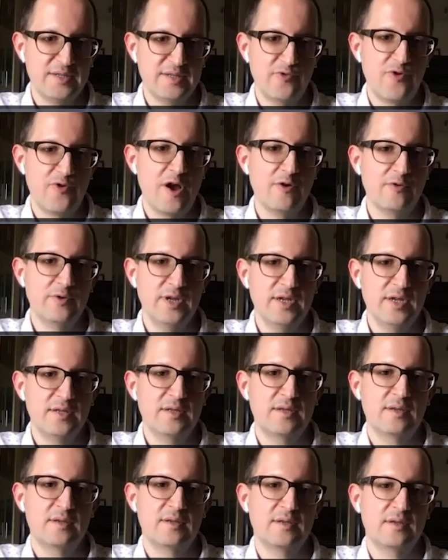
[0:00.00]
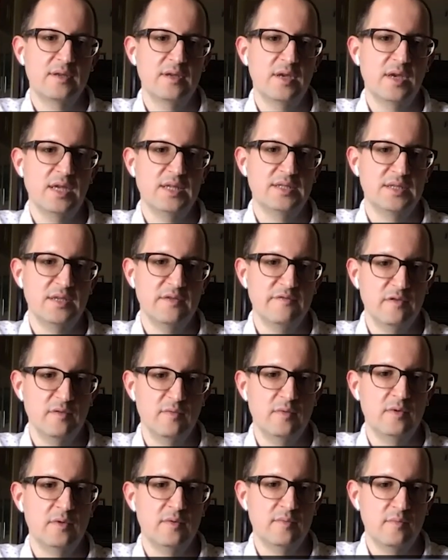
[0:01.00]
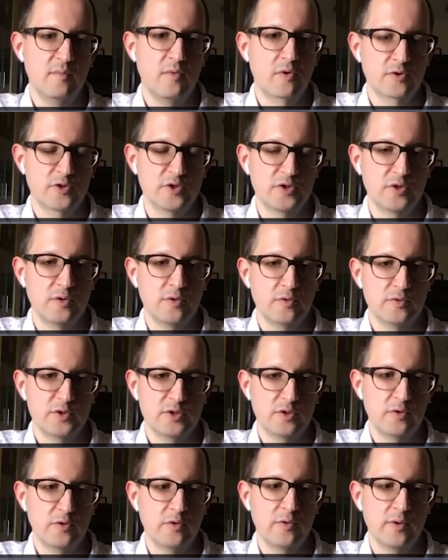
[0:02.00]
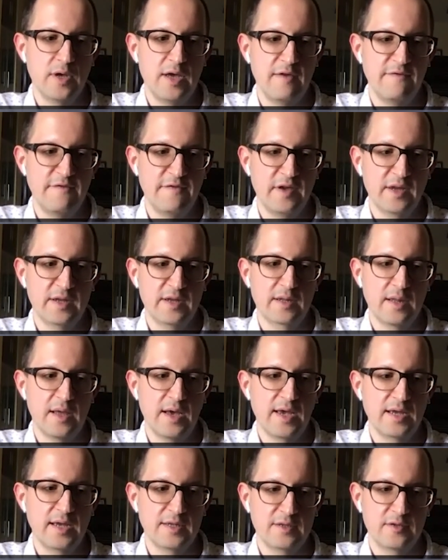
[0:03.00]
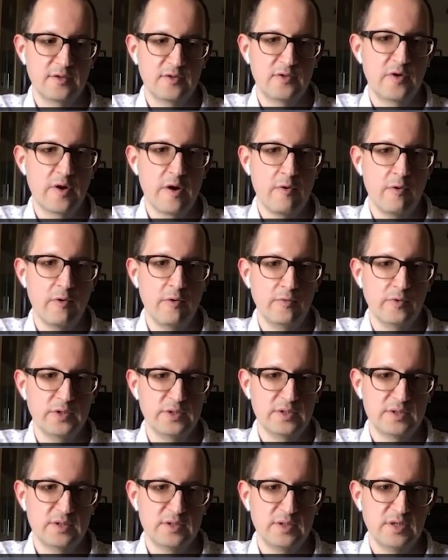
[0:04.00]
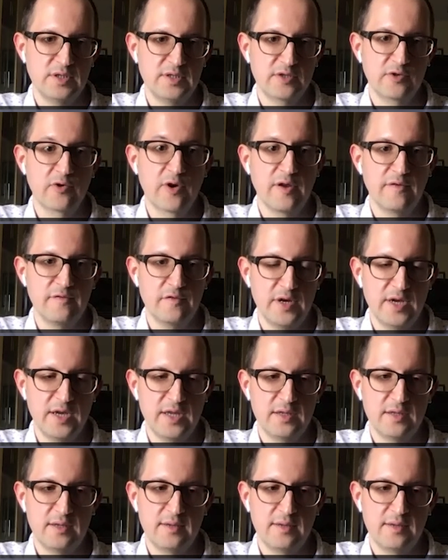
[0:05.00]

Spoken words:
around it, it's even more so. So I think like Trello is great for that.